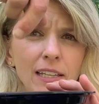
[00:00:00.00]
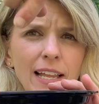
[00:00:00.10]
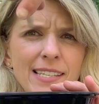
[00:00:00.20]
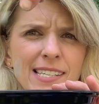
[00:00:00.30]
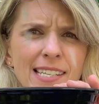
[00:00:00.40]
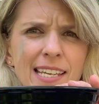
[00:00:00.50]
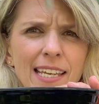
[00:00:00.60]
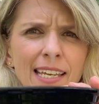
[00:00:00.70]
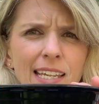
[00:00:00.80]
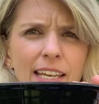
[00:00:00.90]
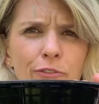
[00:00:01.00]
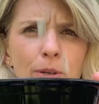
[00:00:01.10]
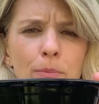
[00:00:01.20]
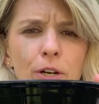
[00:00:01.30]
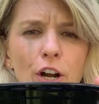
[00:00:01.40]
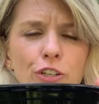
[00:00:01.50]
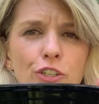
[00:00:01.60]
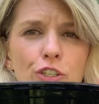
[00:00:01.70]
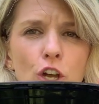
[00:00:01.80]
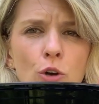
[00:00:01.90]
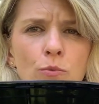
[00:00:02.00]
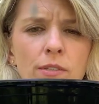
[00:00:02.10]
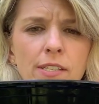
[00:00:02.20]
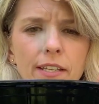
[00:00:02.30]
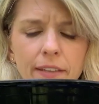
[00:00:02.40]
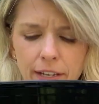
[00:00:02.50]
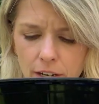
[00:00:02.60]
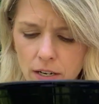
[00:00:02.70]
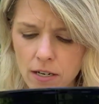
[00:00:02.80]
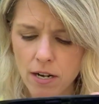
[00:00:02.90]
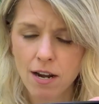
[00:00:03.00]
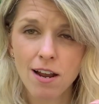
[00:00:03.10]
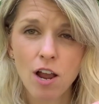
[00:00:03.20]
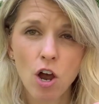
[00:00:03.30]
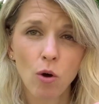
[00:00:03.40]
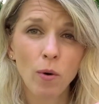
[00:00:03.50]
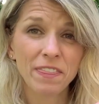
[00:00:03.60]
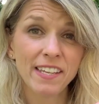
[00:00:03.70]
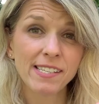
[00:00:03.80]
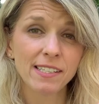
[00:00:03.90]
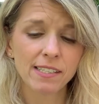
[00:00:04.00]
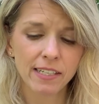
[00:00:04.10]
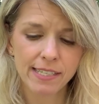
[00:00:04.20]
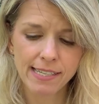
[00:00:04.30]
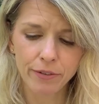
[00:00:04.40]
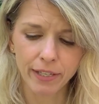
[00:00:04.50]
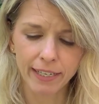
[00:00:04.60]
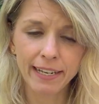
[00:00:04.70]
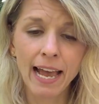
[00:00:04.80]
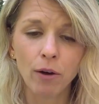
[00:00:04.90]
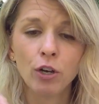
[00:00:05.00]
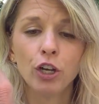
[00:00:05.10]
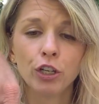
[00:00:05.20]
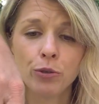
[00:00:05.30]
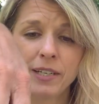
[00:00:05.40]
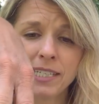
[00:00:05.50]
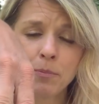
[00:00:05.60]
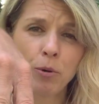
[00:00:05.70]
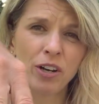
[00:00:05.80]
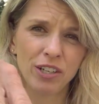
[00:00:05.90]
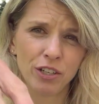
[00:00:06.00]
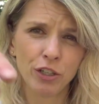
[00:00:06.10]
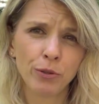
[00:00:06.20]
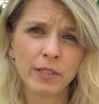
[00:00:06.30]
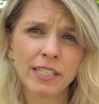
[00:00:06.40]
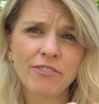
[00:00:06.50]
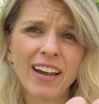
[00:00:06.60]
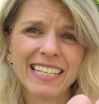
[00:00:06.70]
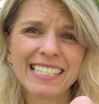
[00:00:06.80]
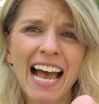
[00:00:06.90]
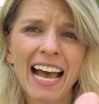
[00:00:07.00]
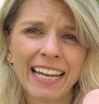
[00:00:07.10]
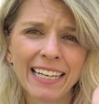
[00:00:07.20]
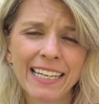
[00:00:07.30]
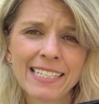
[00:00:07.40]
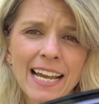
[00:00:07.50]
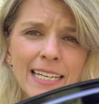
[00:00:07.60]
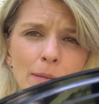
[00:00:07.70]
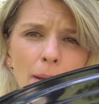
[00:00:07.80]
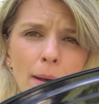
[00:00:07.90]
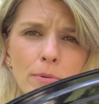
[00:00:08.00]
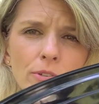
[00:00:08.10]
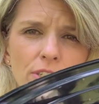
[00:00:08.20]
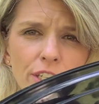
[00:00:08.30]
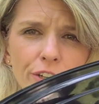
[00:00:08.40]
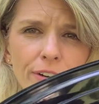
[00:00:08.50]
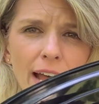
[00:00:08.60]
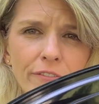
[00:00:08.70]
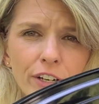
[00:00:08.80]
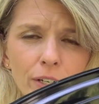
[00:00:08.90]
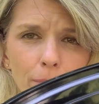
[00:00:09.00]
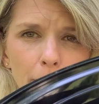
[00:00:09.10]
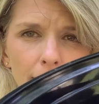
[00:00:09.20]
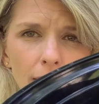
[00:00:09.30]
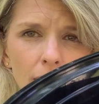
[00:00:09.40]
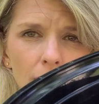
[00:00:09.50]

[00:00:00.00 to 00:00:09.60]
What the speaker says: Let's see if we put our stones in there, what this is going to sound like. Now, you need to find tiny, tiny pebbles. See, they're not very big.